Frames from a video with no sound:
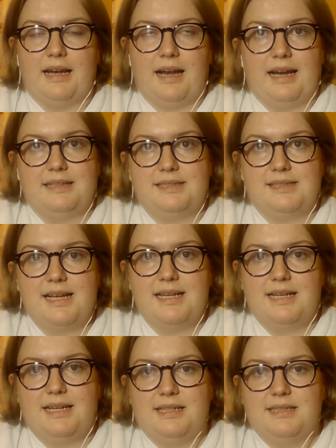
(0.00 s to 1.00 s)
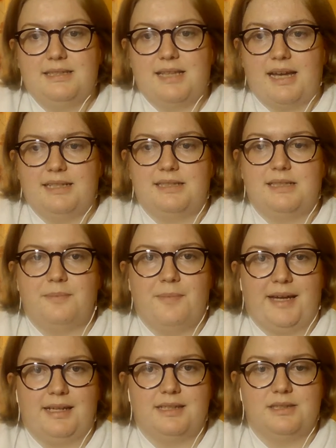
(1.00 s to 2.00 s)
instead he decides to
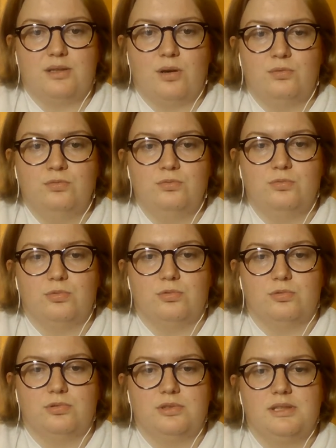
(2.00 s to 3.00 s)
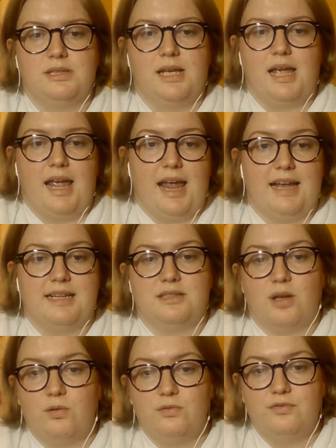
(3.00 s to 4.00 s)
make his own rules and his
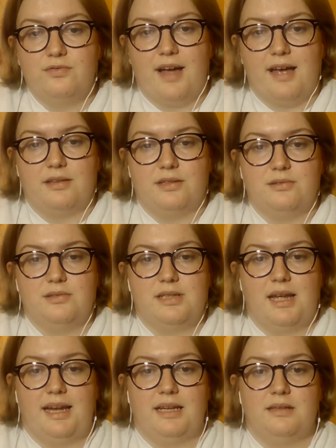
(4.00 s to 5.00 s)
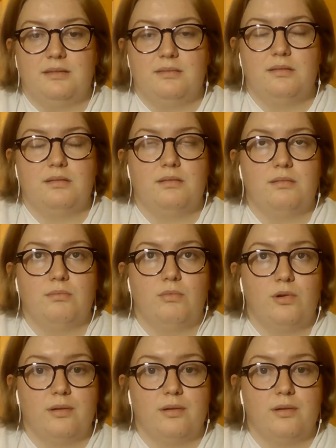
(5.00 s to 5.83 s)
own values, and more